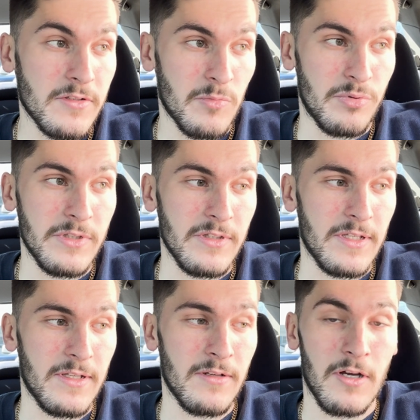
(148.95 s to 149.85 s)

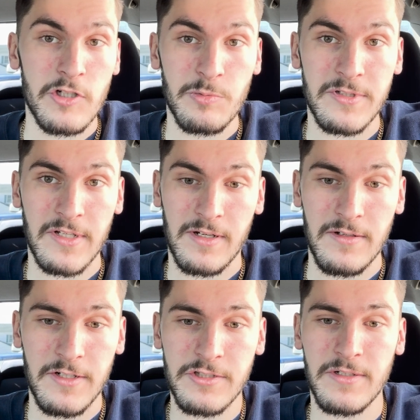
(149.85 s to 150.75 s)
completely in 100%
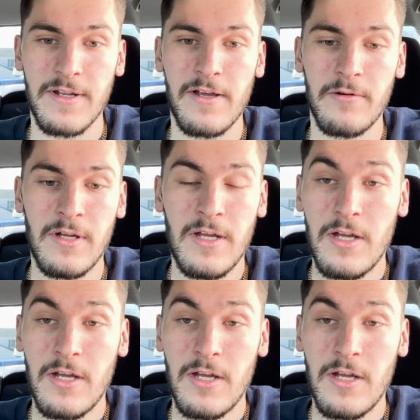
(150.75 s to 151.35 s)
condition now.